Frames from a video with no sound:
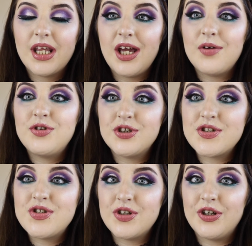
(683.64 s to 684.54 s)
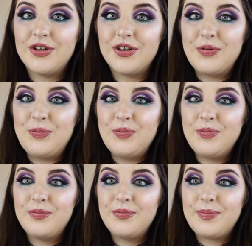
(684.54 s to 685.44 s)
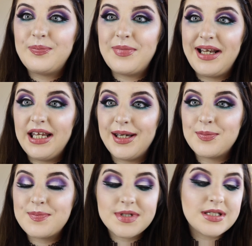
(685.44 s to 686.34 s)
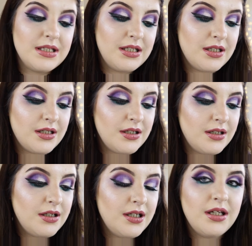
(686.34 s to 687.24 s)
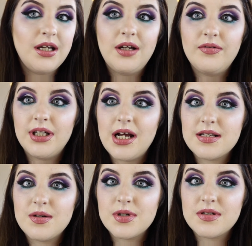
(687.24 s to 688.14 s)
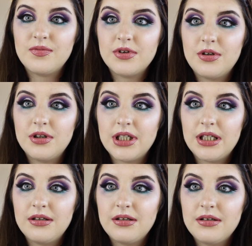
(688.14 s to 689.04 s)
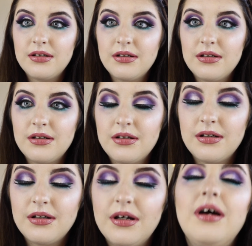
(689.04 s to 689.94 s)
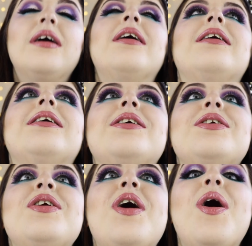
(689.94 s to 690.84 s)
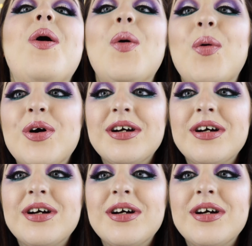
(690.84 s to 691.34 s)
I've just done my lips and realised I wasn't recording. Oh no.